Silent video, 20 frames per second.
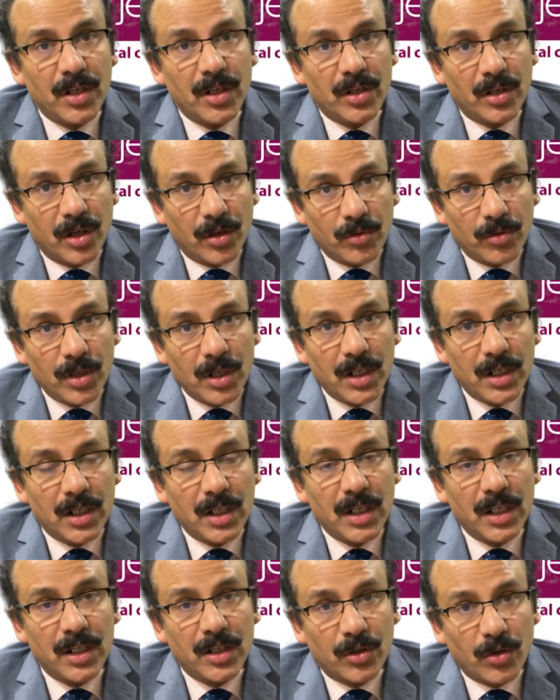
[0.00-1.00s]

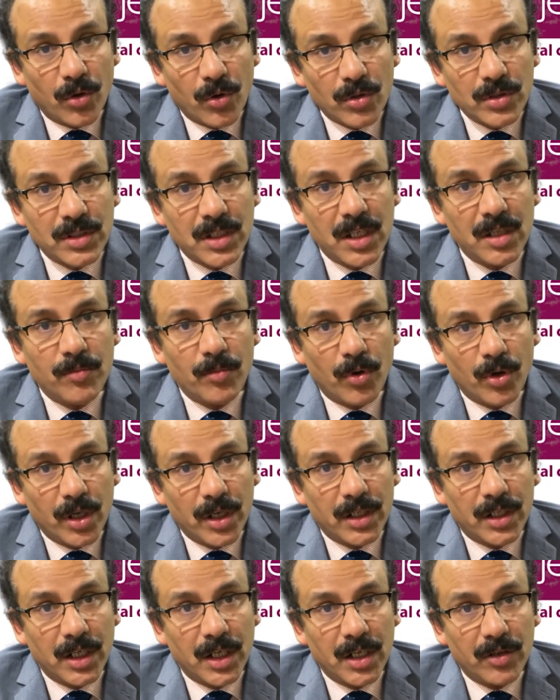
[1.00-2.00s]
regularly closely
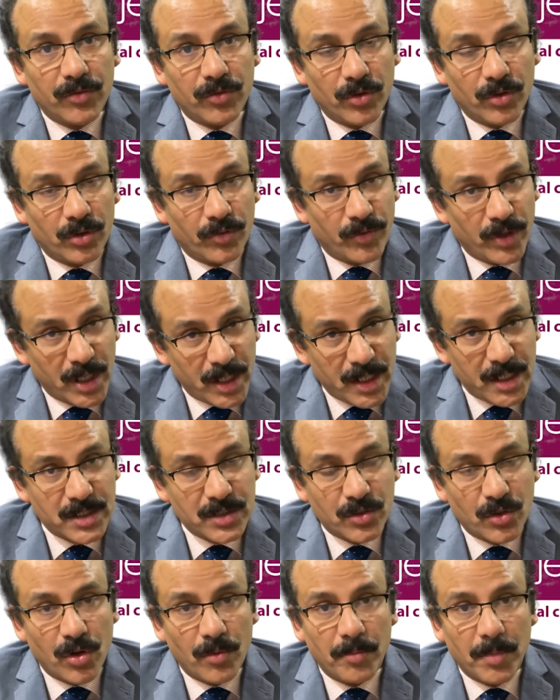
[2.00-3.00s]
monitored for various
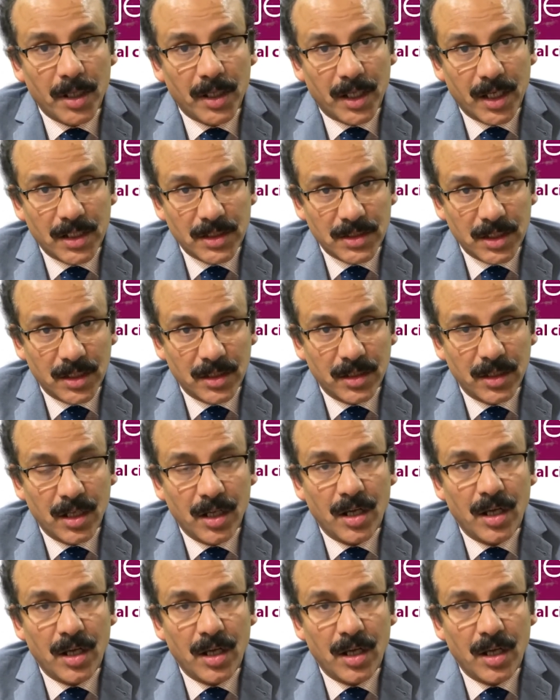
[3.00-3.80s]
complications